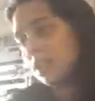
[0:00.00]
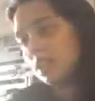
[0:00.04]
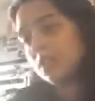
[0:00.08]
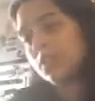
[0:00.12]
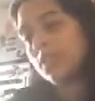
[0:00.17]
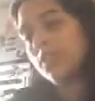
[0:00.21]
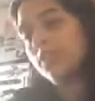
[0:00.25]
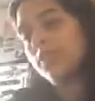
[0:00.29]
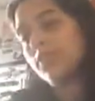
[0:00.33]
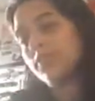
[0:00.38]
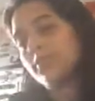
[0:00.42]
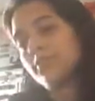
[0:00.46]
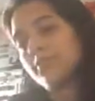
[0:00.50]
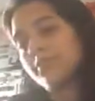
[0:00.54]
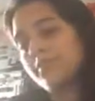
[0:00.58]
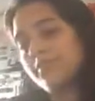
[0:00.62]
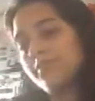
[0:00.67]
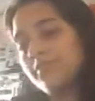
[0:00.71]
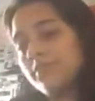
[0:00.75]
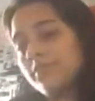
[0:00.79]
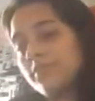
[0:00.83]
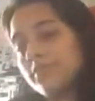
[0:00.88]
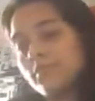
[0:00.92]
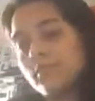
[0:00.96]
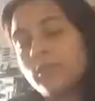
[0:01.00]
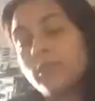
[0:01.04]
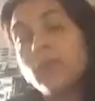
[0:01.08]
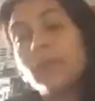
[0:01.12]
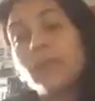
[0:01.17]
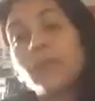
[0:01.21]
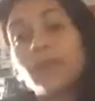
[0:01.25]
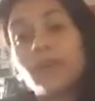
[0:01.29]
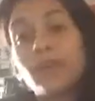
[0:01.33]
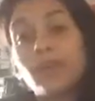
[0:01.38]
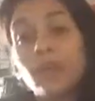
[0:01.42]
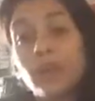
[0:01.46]
So, when we
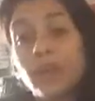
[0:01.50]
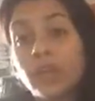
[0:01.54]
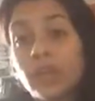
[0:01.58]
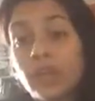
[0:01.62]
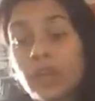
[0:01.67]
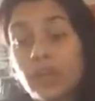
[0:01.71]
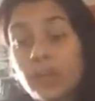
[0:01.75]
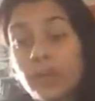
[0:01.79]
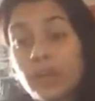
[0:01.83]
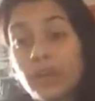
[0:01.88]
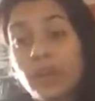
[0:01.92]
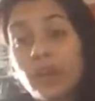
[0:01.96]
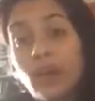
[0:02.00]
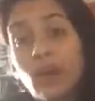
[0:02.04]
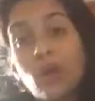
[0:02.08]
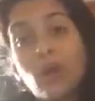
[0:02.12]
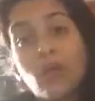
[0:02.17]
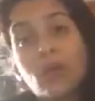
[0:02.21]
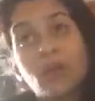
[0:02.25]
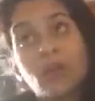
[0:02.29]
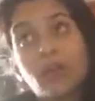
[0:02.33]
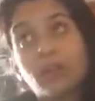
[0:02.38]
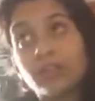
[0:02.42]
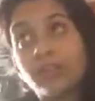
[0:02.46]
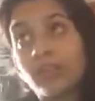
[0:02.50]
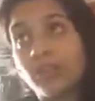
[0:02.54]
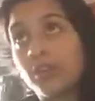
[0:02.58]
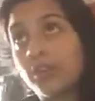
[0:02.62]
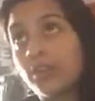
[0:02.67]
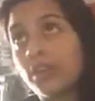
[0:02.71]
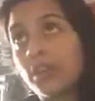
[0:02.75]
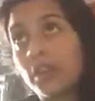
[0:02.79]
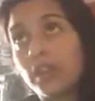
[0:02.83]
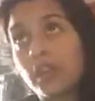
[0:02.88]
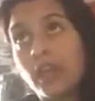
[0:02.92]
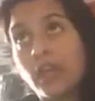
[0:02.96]
were growing up, I always
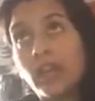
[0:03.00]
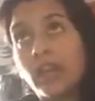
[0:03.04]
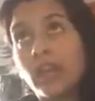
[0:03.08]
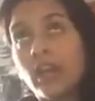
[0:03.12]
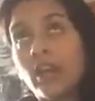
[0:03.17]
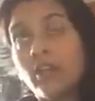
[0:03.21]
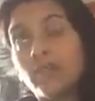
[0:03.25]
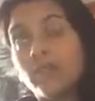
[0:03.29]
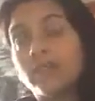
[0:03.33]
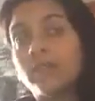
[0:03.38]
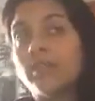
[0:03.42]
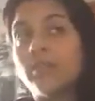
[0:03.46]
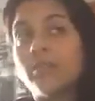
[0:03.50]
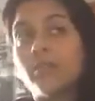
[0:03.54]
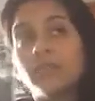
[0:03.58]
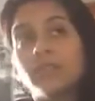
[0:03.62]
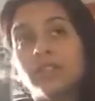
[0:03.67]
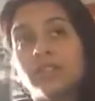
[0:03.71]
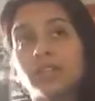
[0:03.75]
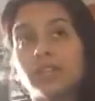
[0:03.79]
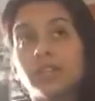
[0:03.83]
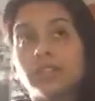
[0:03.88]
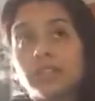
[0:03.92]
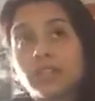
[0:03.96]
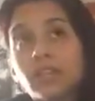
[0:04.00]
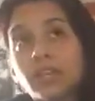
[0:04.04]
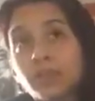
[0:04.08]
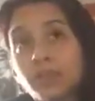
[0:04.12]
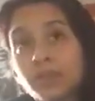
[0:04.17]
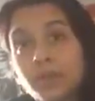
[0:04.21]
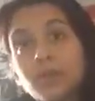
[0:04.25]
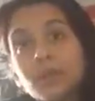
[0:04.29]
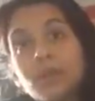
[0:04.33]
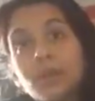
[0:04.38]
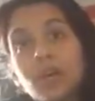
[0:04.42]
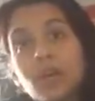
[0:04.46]
heard, I was going to be just like
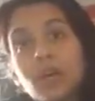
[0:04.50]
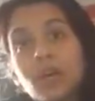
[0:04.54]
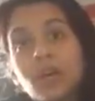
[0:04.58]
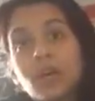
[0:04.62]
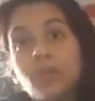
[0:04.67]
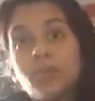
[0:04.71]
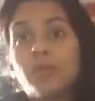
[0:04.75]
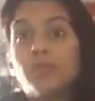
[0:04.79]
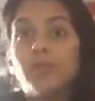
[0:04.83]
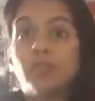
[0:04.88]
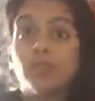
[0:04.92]
my mom.